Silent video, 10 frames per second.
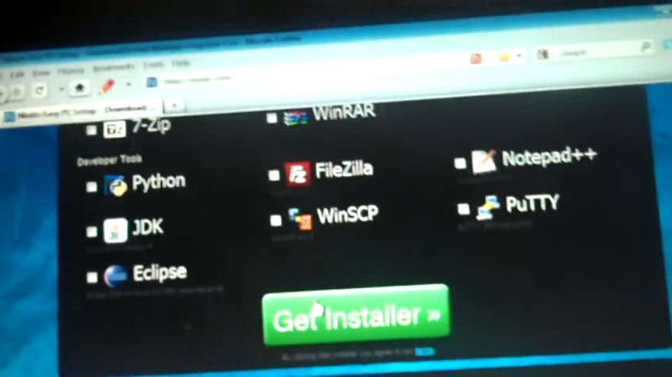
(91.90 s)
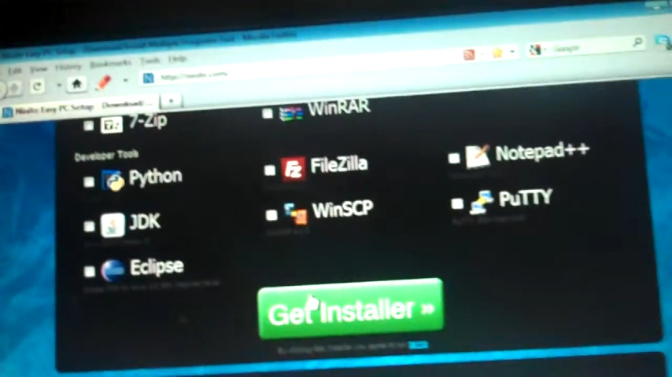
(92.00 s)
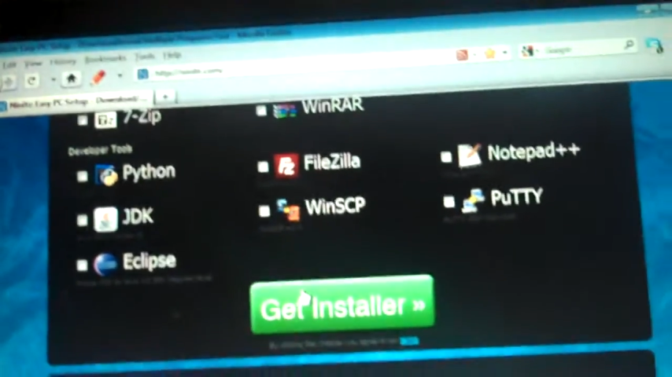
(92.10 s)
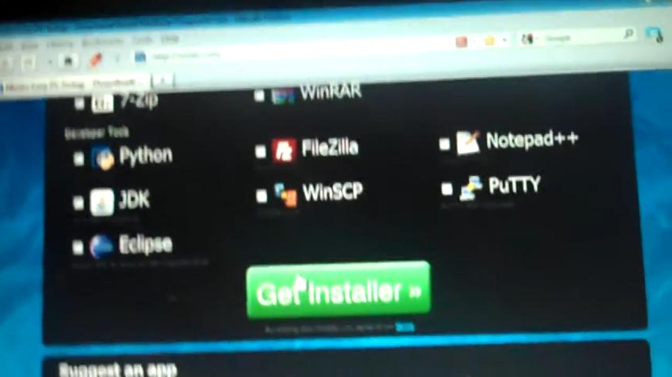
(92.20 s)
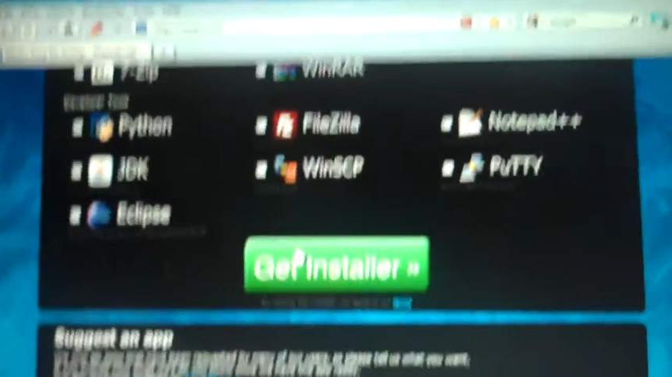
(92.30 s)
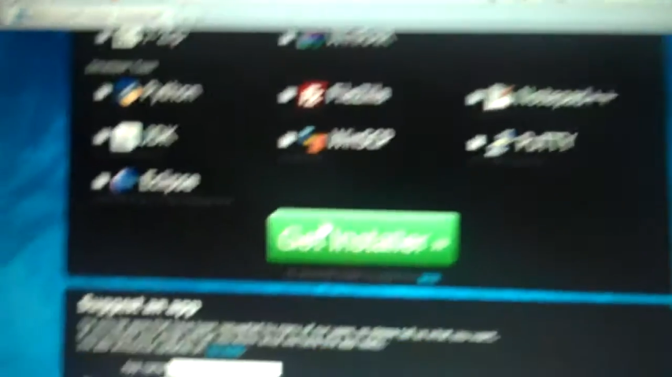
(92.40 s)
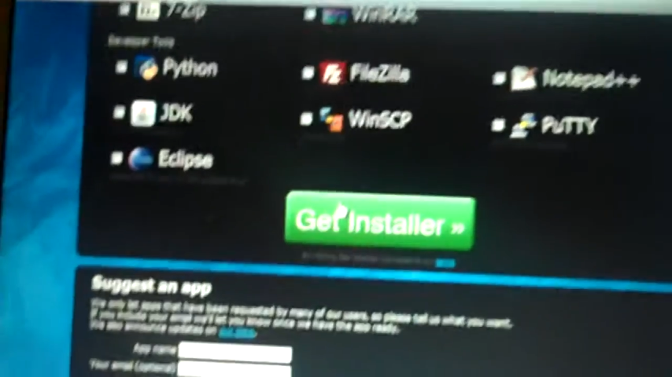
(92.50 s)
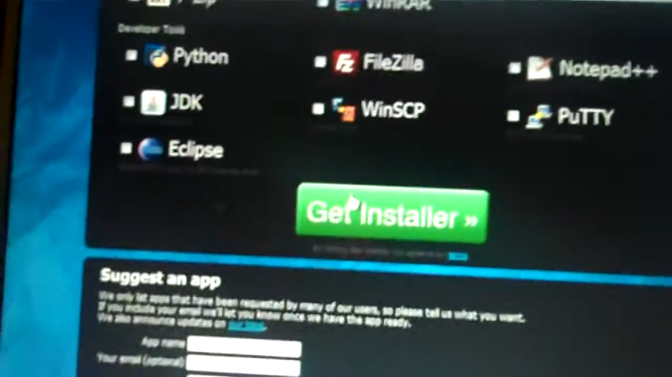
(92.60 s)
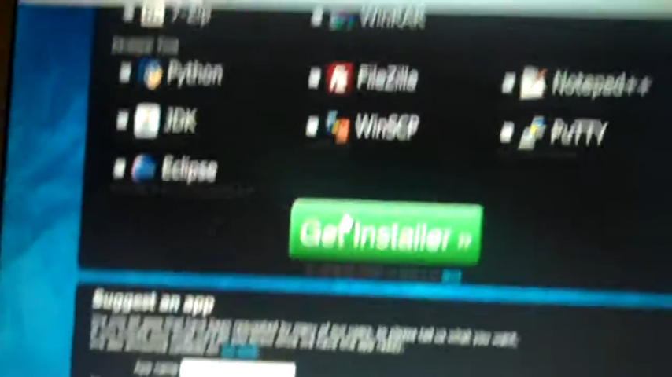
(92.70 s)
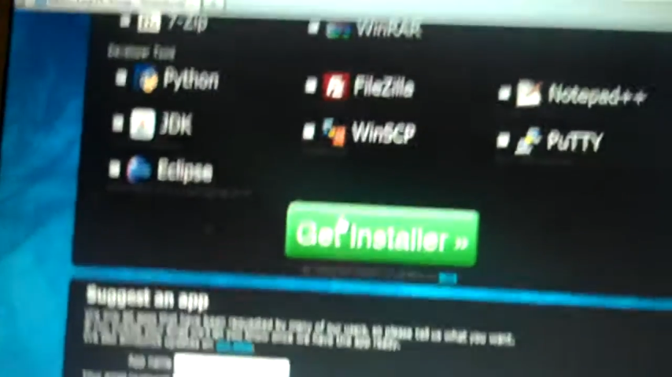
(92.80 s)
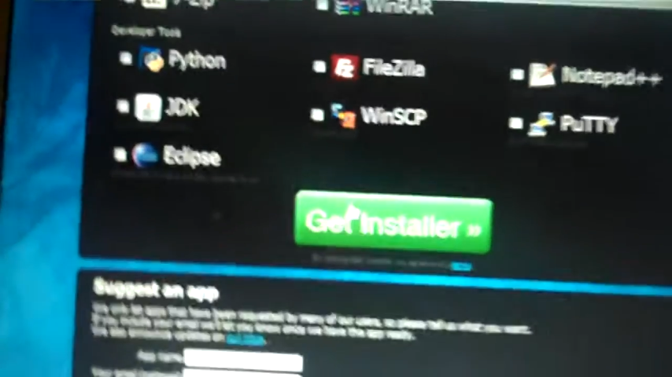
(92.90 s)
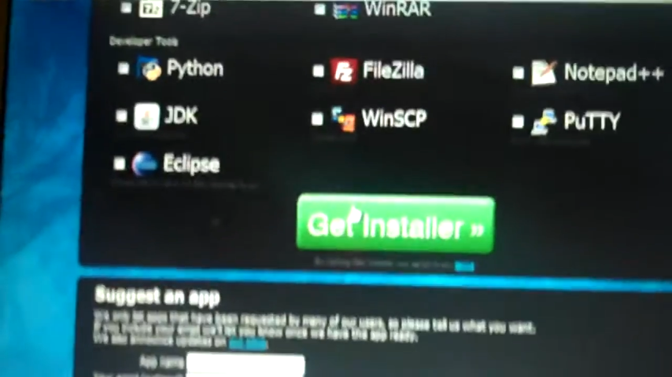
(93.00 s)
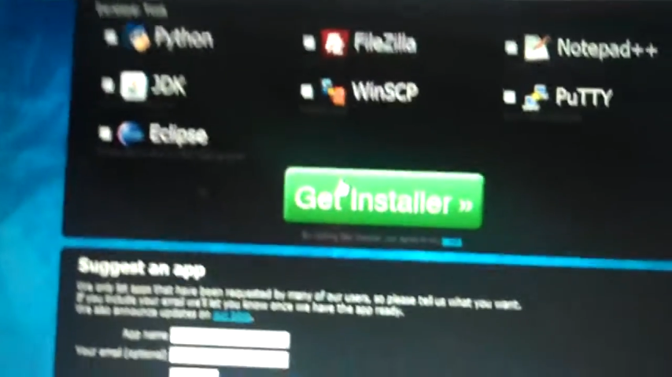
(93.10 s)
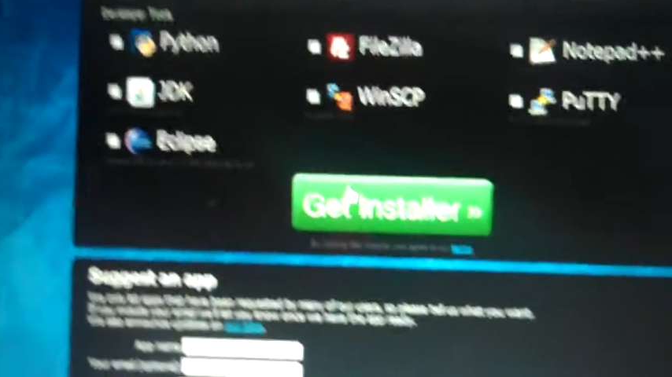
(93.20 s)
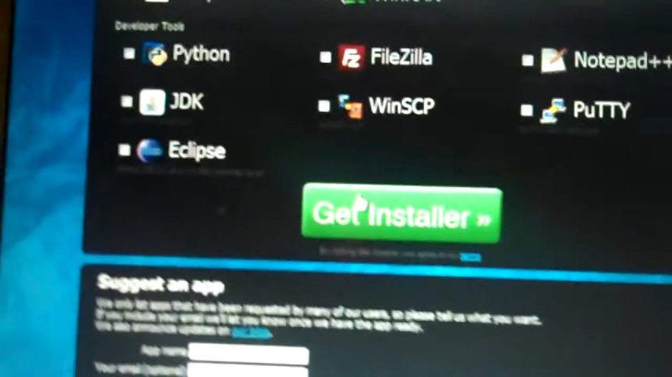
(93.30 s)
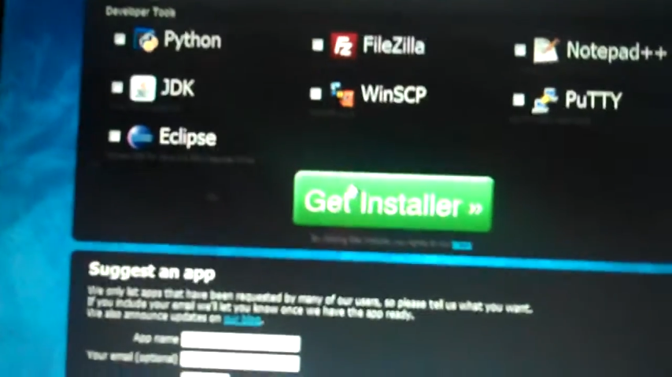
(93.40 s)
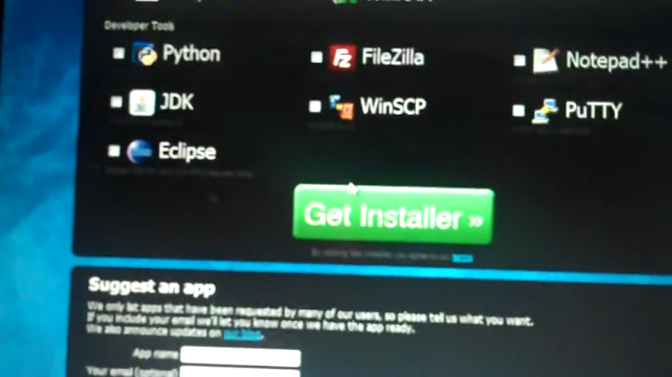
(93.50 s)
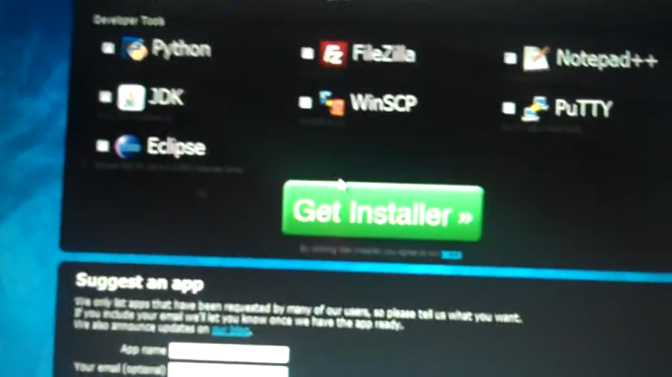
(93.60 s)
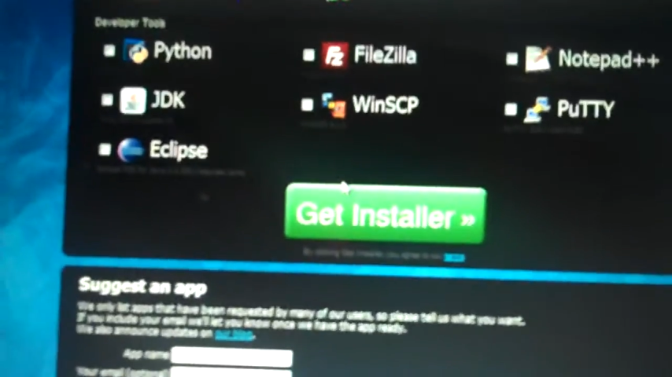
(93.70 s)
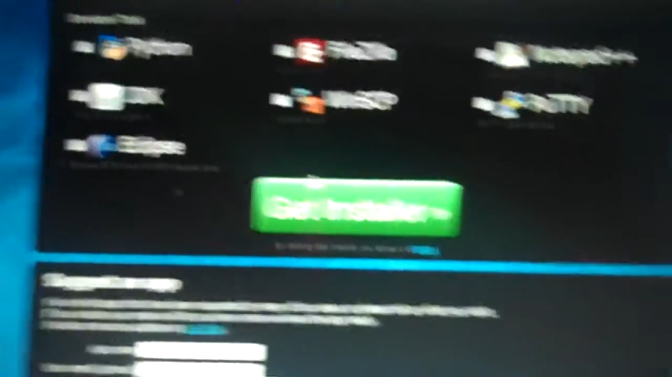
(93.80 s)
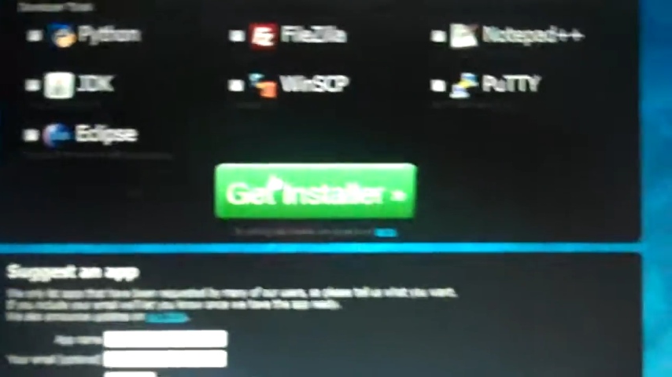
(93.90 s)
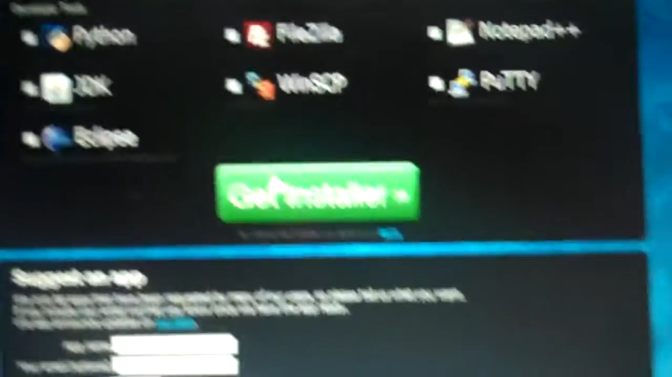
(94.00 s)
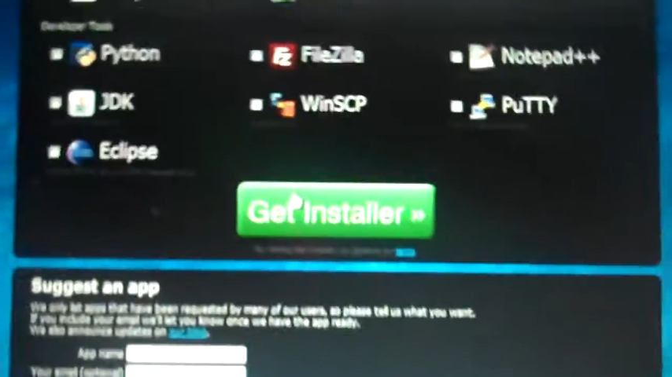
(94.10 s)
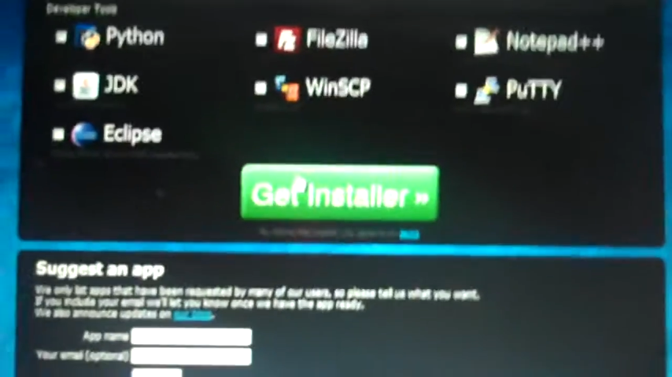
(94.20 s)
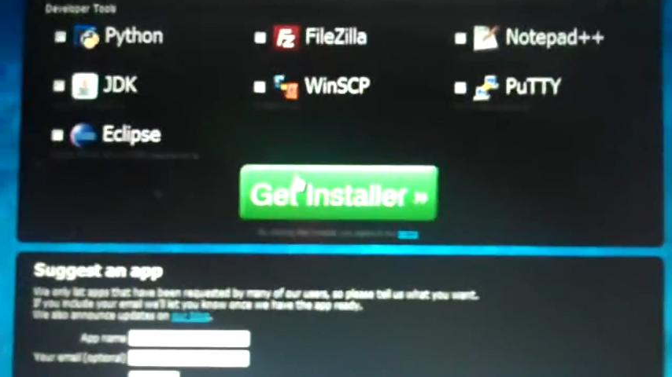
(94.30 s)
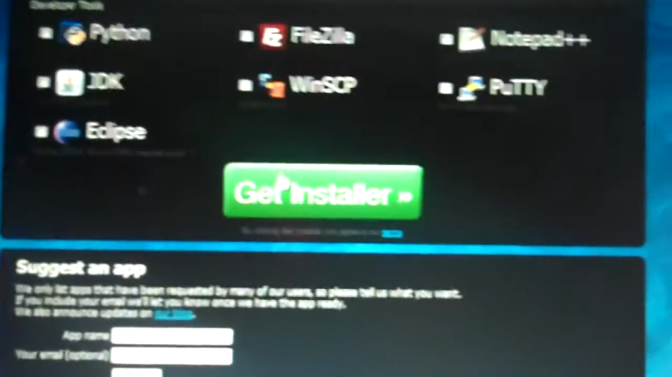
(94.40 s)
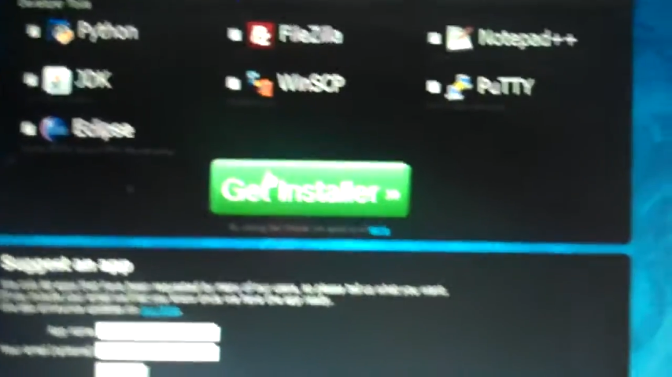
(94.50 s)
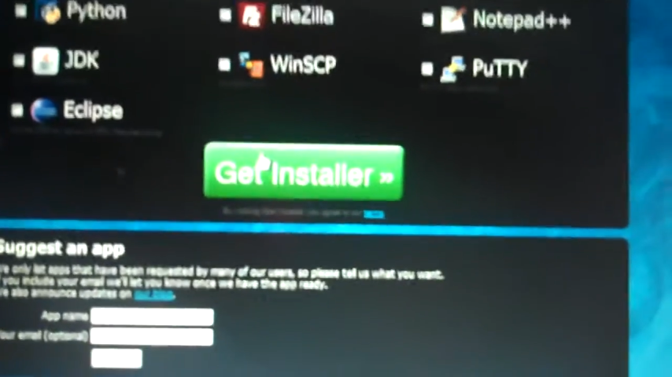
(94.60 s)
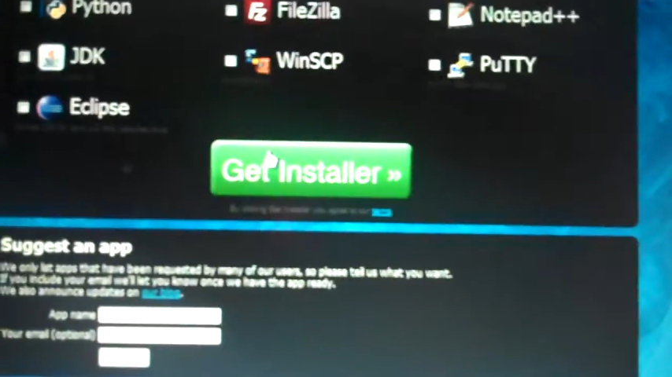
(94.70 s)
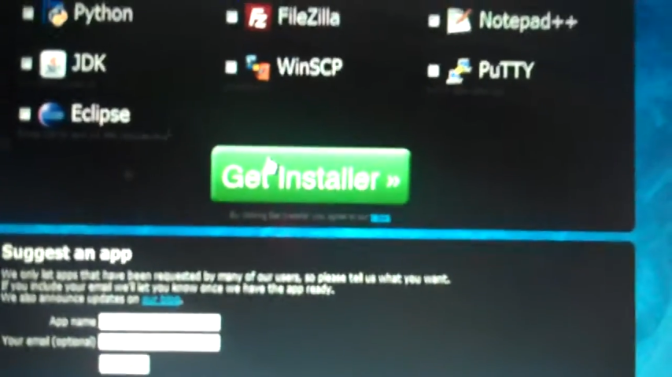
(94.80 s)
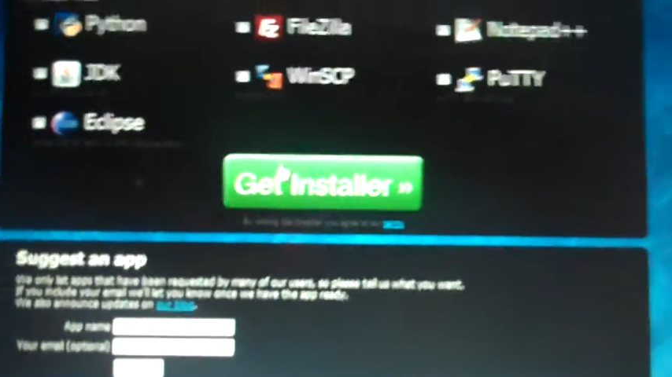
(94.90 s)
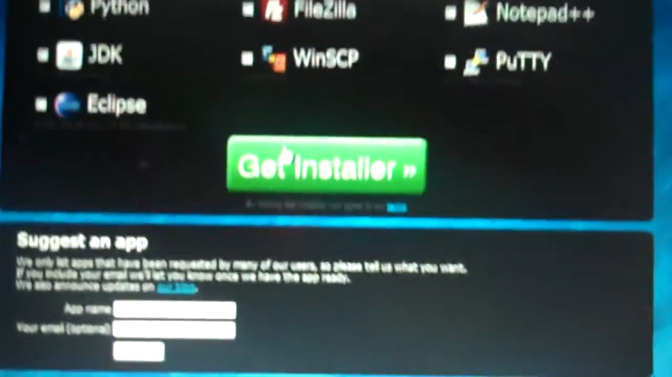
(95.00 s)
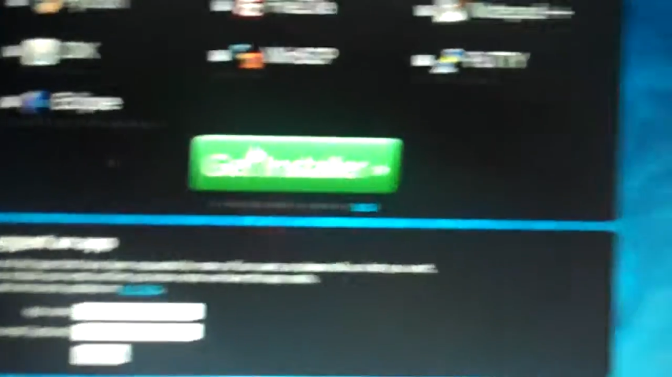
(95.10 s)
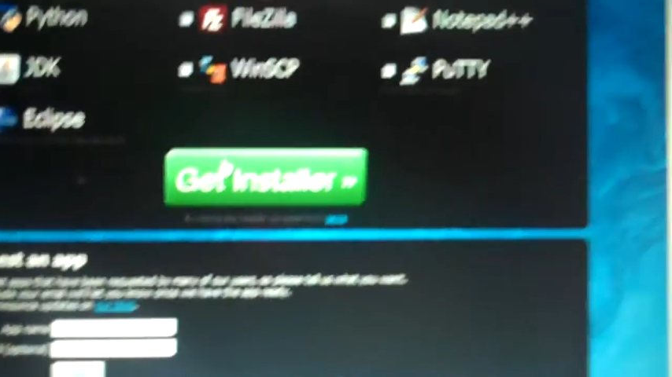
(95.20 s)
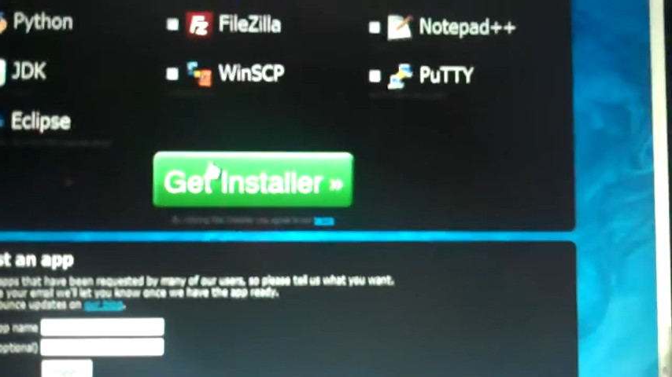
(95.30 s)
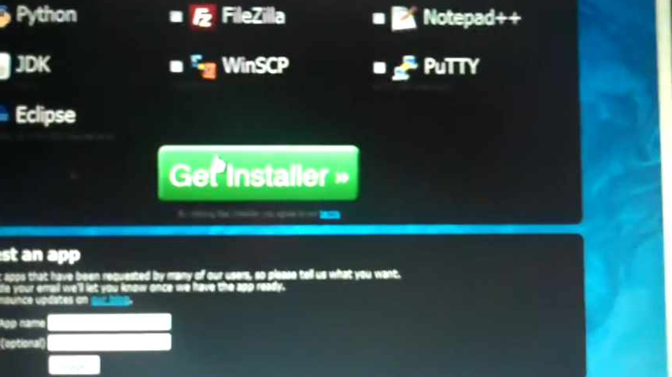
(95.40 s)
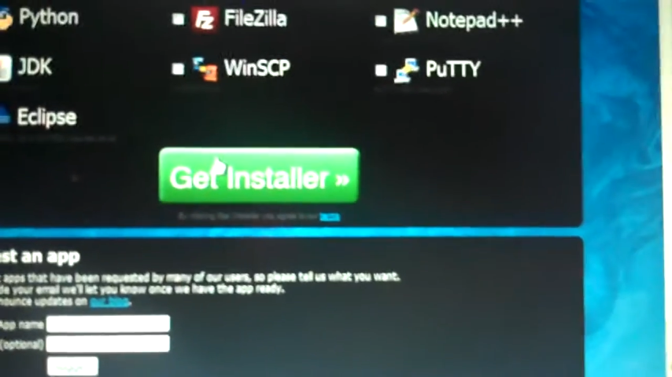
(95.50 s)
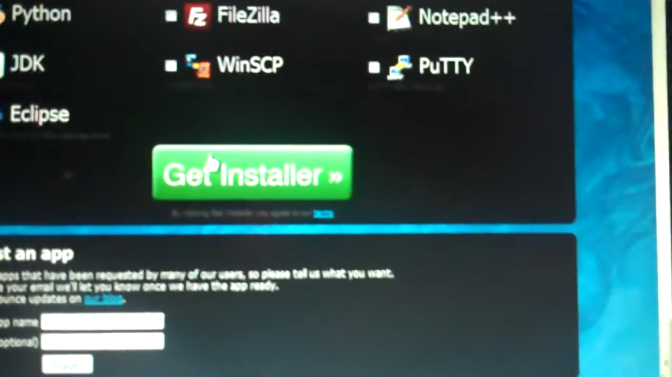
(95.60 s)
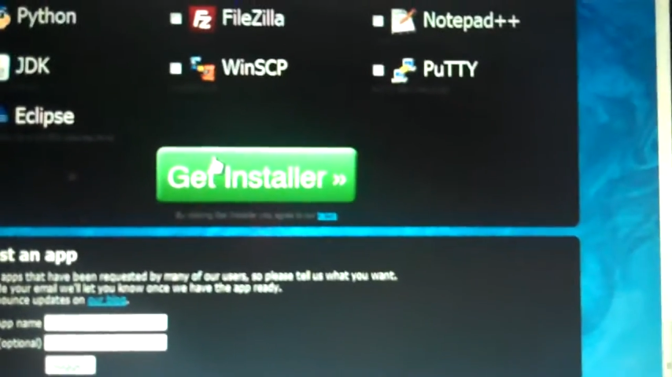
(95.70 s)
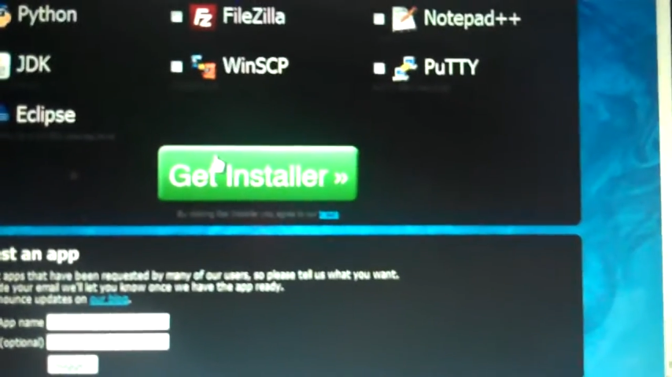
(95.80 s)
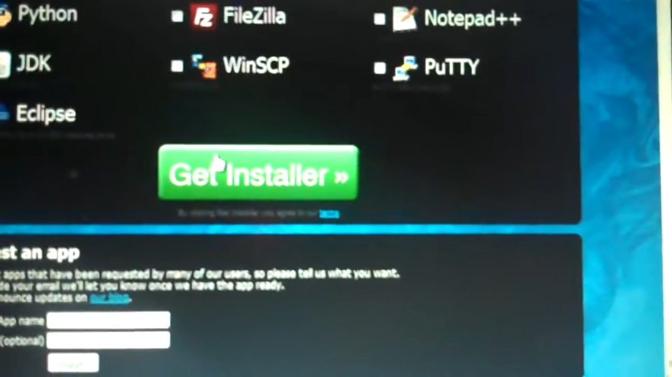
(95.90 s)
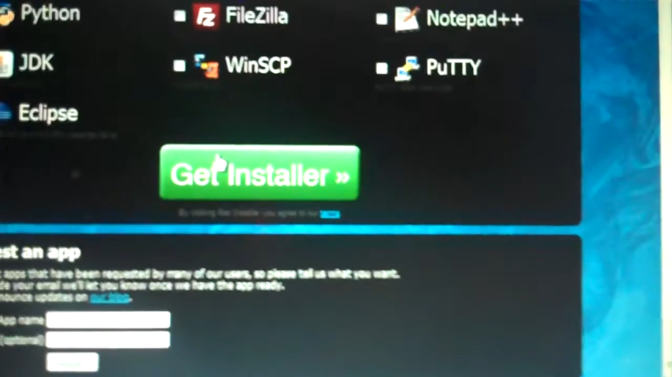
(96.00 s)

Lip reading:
[unreadable: no face in view]